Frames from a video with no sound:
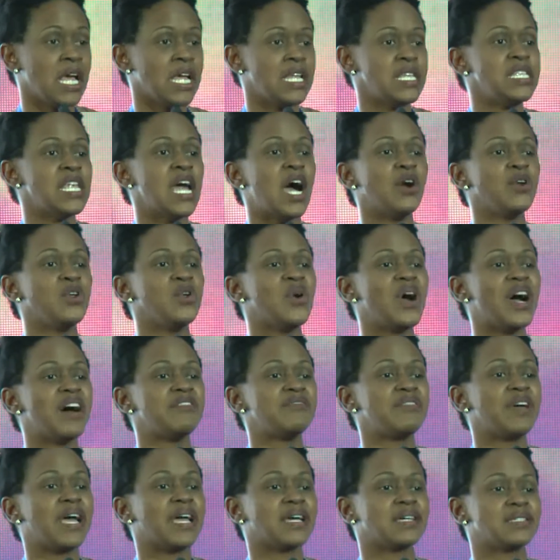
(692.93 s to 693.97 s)
Now you have
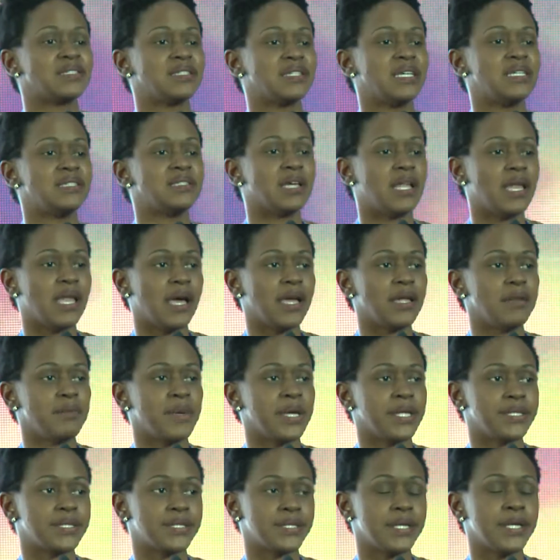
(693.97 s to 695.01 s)
excellent
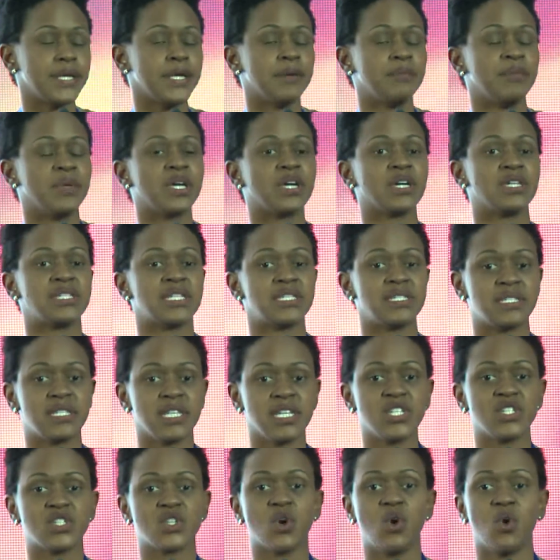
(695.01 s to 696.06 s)
alignment, because as
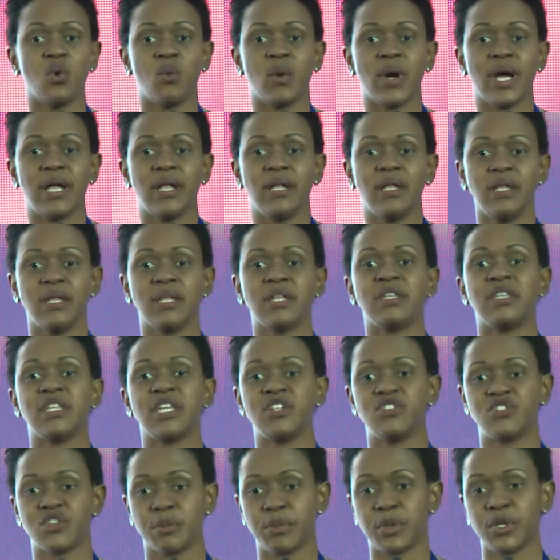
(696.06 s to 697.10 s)
things go well, the
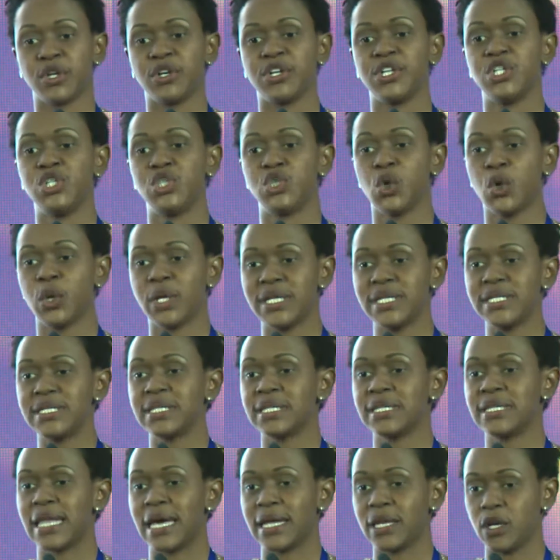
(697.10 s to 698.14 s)
entrepreneur enjoys
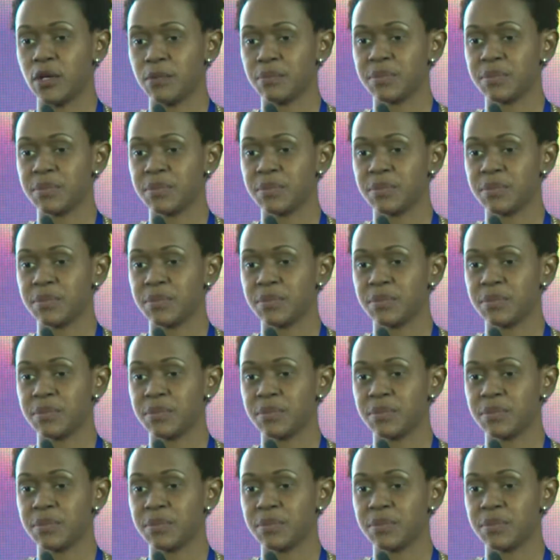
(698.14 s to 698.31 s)
in that